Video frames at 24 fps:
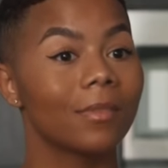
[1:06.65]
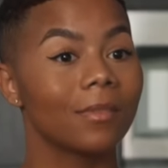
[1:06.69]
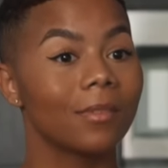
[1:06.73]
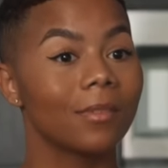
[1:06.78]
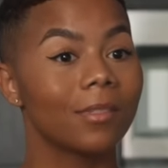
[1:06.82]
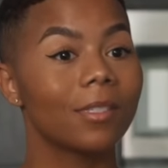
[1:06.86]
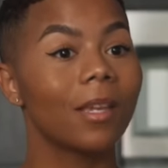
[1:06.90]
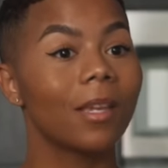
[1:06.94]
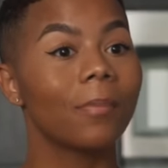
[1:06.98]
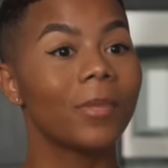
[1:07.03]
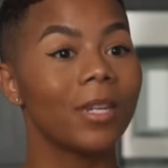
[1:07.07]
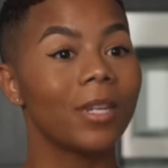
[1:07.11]

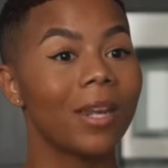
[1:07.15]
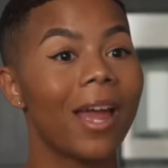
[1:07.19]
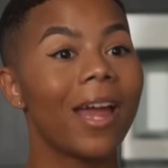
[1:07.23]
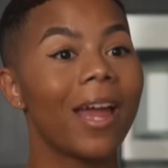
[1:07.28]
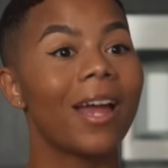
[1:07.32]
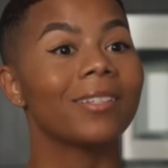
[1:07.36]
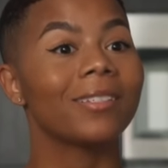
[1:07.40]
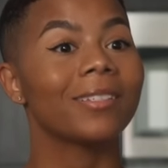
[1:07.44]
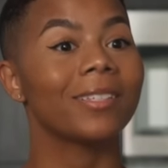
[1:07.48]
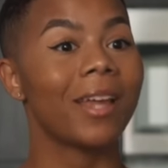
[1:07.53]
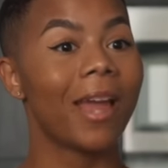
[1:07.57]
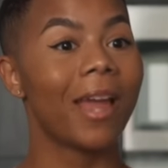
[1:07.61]
Something that
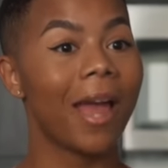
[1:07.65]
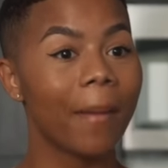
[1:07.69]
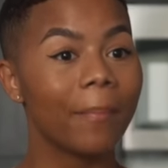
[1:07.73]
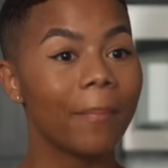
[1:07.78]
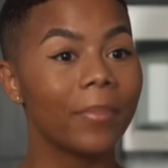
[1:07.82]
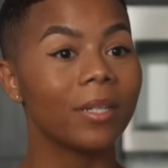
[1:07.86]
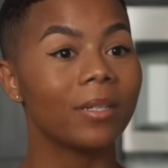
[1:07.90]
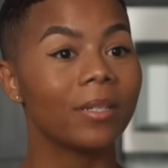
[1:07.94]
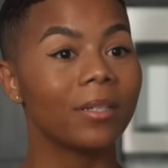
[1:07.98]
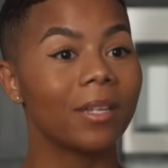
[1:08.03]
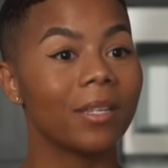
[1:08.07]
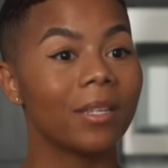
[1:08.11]
hasn't
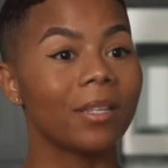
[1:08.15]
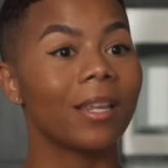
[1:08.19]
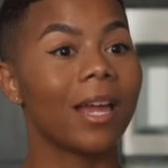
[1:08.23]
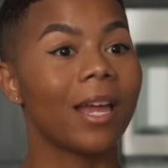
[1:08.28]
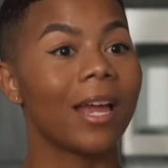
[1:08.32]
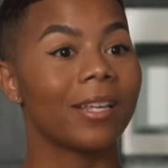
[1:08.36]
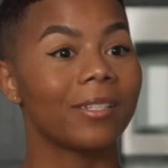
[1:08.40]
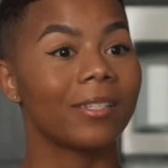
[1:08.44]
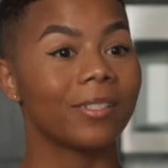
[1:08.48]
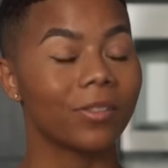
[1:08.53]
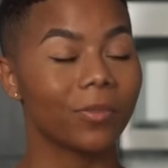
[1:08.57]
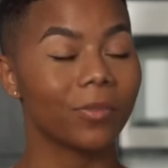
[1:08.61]
happened in the
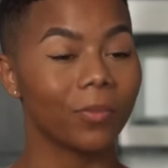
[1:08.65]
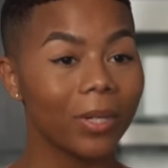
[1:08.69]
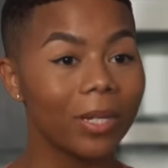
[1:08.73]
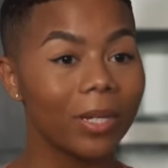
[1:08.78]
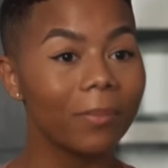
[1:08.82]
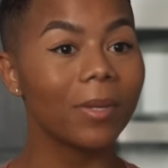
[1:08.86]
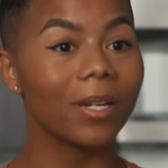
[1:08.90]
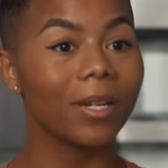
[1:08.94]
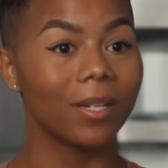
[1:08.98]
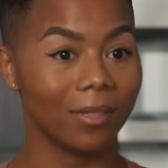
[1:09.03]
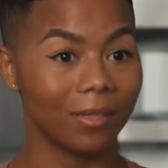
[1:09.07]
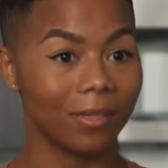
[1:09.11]
last
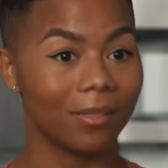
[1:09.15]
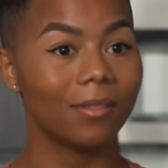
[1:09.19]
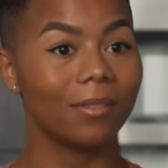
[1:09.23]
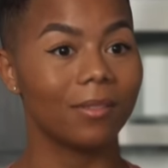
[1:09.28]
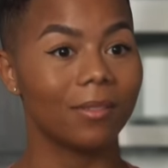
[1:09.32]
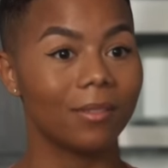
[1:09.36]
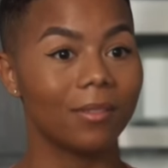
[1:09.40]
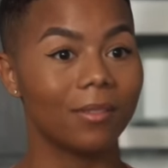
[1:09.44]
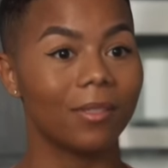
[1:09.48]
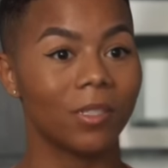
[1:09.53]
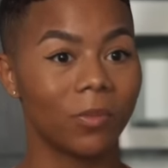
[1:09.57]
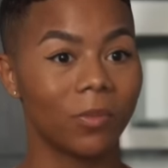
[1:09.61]
three
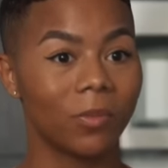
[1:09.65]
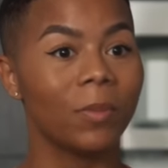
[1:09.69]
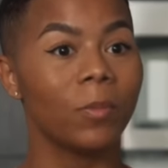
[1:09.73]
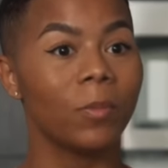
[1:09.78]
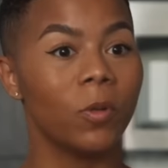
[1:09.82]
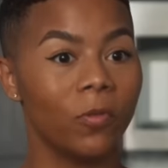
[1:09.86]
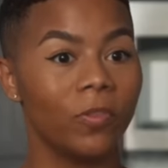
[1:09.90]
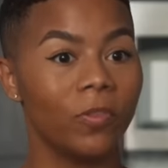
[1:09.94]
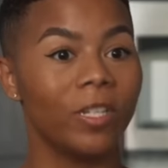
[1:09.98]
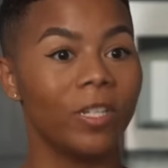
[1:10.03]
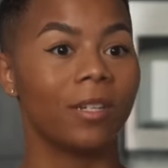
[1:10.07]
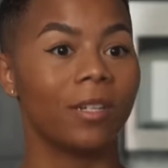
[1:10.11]
months since we
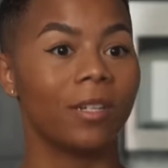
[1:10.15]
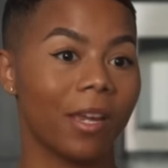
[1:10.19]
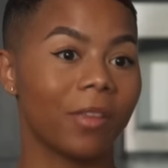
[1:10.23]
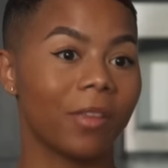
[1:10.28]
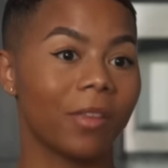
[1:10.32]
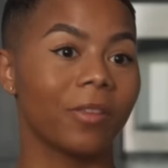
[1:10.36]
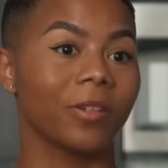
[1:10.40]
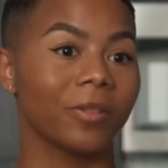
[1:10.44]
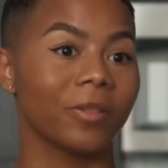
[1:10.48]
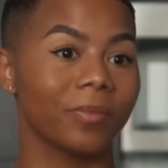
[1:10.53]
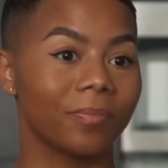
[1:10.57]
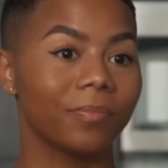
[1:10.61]
moved in together.